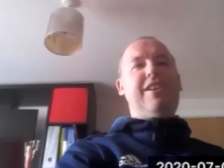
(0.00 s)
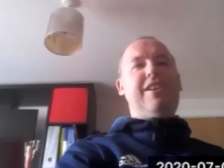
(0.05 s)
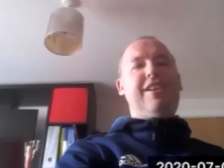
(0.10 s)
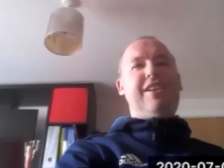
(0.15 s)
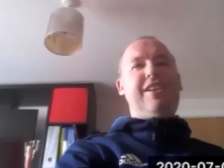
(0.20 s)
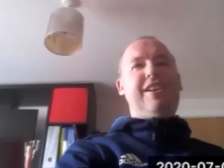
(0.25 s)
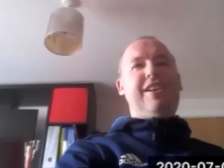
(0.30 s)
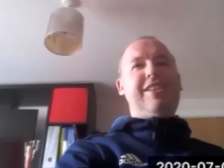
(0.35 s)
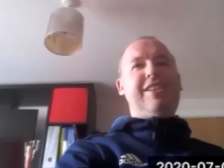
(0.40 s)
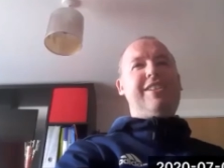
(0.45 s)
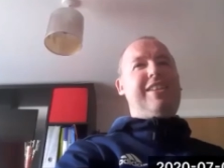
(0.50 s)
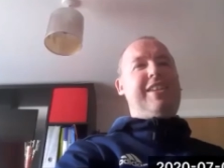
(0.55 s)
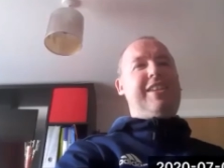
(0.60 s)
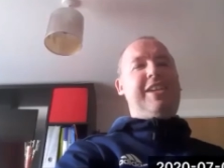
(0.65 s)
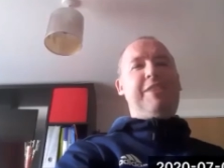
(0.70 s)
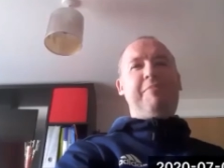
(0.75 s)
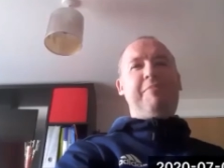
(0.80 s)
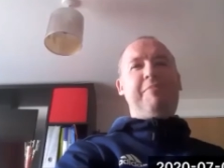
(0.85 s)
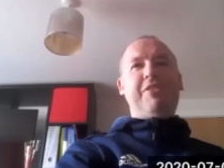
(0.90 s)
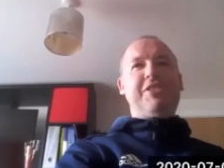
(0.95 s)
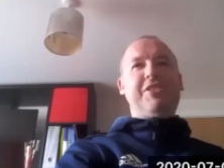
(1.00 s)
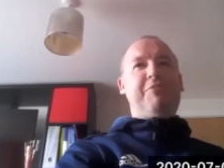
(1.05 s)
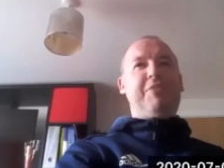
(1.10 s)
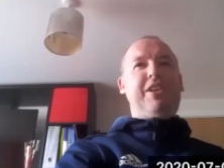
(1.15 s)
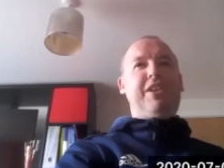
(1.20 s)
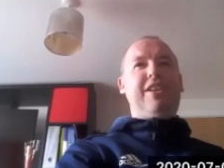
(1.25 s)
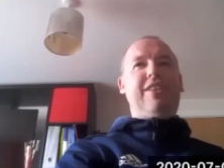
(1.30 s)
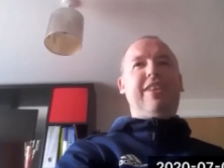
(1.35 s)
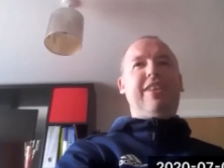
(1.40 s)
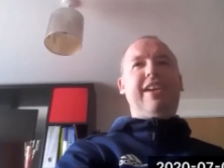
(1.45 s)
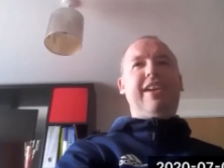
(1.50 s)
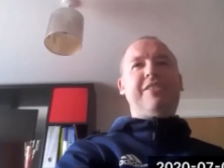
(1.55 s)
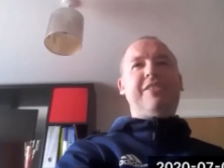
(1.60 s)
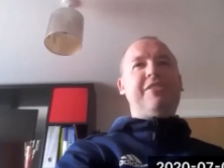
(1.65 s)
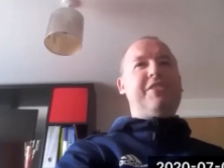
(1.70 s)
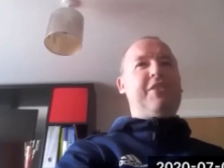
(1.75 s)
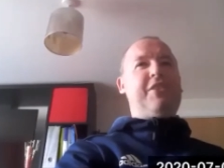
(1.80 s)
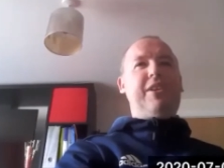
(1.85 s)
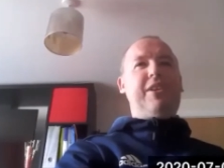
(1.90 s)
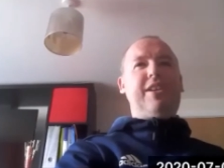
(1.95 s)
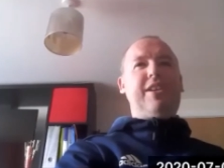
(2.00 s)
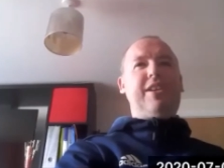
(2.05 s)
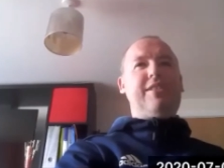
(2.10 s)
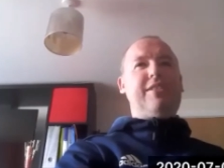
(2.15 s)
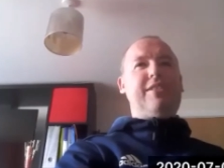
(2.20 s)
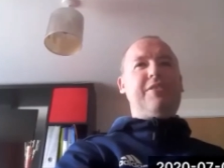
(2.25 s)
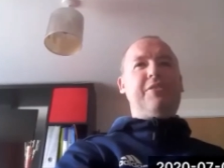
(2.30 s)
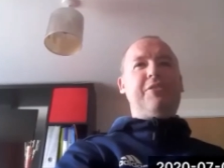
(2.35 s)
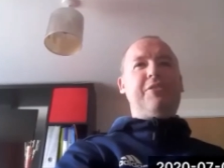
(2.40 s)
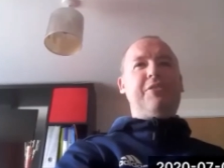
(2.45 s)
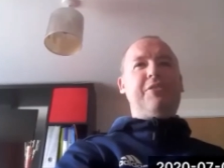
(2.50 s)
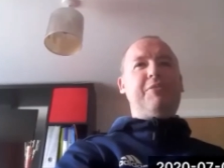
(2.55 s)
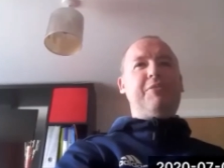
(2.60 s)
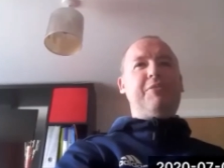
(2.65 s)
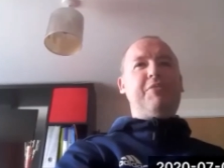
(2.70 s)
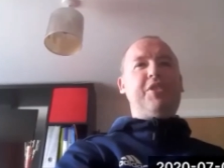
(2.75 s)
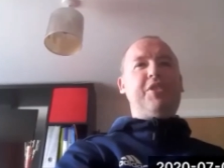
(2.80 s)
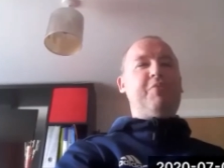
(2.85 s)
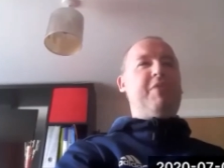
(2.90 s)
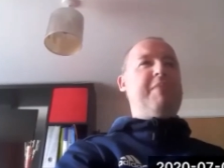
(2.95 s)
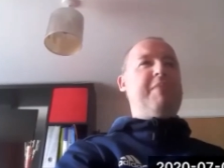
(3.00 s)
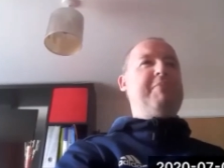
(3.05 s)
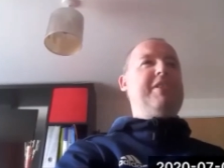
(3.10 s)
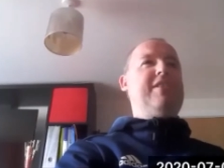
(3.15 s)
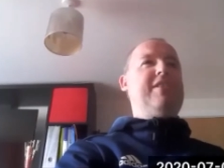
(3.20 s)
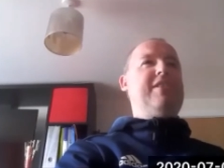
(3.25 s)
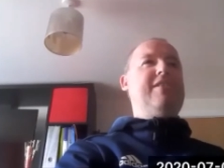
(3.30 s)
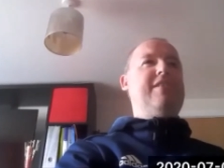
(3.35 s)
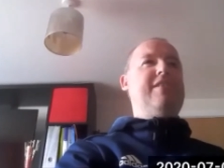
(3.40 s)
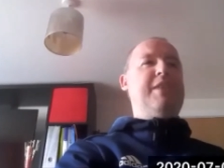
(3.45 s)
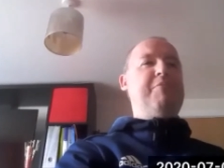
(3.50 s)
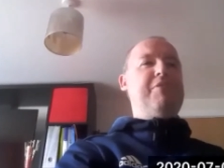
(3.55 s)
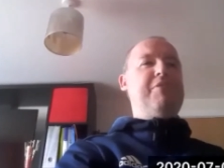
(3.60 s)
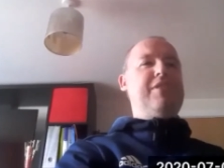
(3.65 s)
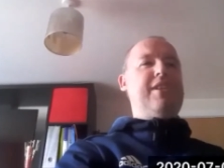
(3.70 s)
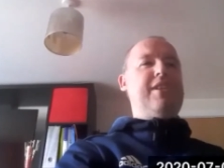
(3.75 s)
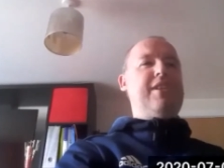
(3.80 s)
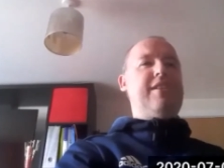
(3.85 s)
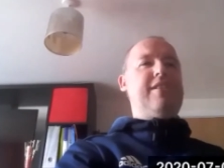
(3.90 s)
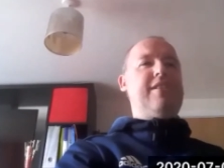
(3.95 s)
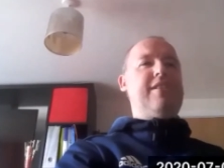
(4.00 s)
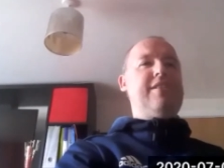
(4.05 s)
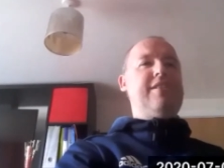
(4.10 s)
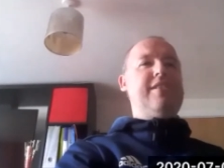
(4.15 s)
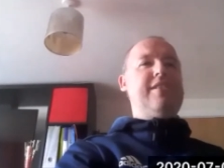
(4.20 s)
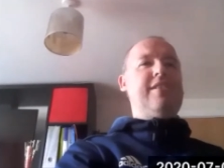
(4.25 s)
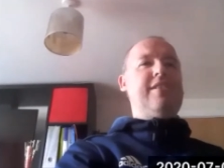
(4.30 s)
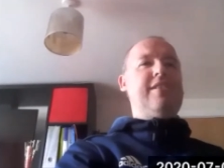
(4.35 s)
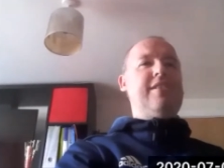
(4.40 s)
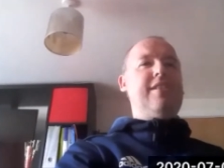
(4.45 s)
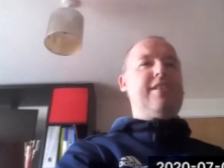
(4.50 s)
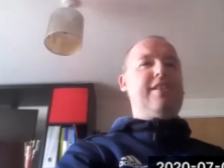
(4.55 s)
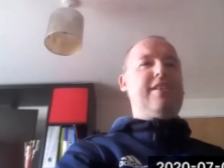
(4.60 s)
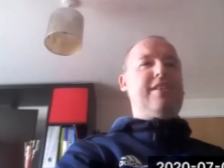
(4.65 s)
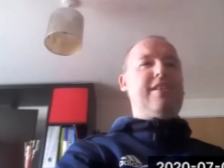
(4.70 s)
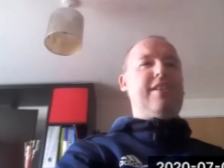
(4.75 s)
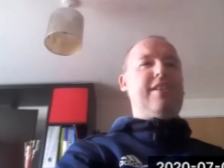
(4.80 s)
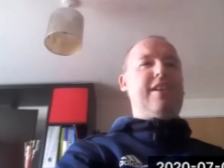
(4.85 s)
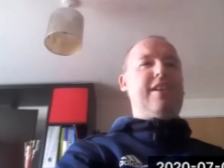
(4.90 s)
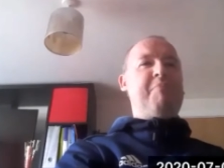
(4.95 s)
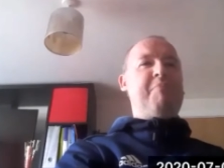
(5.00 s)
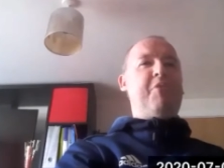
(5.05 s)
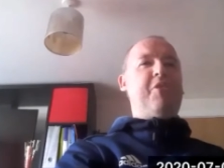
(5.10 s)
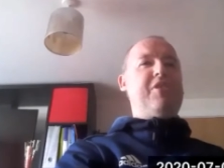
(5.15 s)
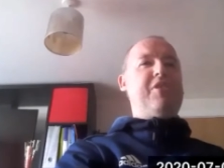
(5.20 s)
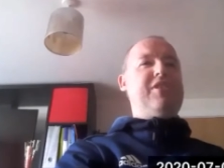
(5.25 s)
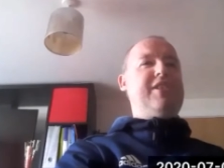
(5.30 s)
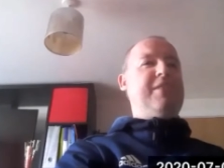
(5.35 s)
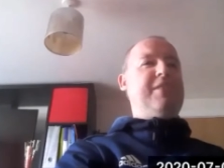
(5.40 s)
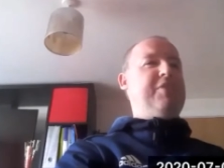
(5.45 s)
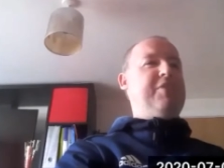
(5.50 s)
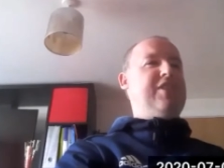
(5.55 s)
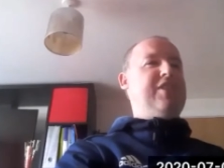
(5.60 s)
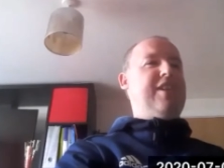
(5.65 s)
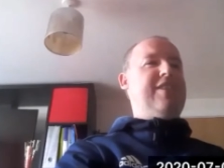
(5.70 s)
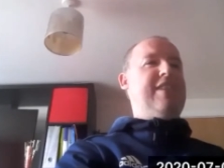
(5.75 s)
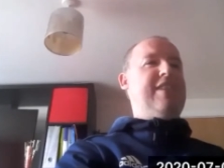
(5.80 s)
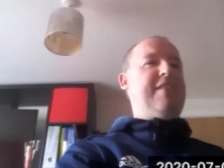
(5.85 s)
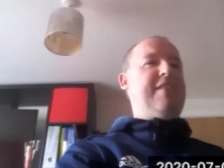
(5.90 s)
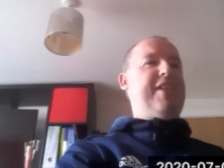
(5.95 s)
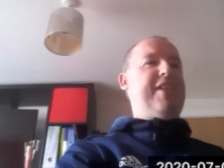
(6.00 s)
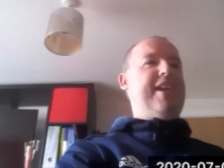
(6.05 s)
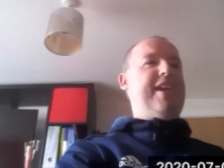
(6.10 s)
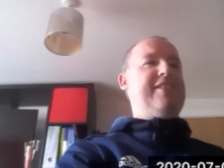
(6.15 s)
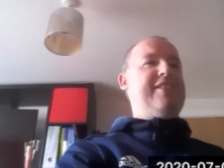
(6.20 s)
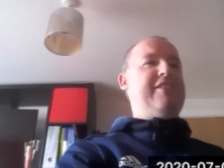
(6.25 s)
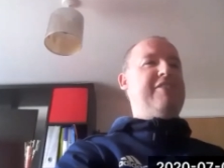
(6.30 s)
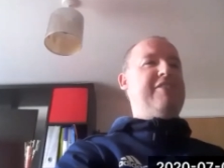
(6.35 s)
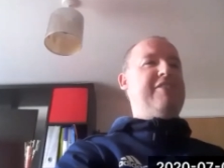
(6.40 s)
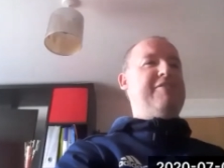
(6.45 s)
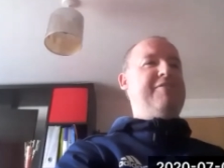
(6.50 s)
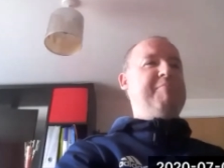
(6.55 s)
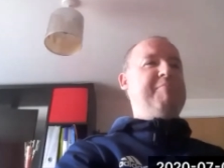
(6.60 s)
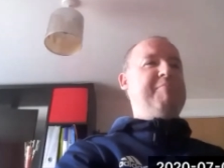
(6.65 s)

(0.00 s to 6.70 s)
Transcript: I sent emails away, letters away to swimming, table tennis, and boccia, which I'd never heard of.